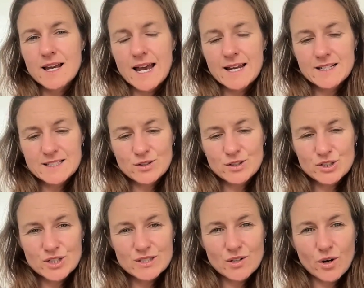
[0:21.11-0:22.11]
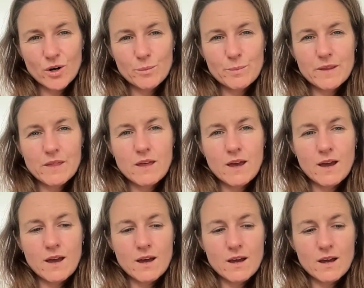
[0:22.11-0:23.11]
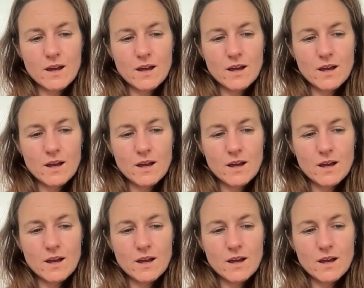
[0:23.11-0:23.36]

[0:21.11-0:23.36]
And it's not just hope, they're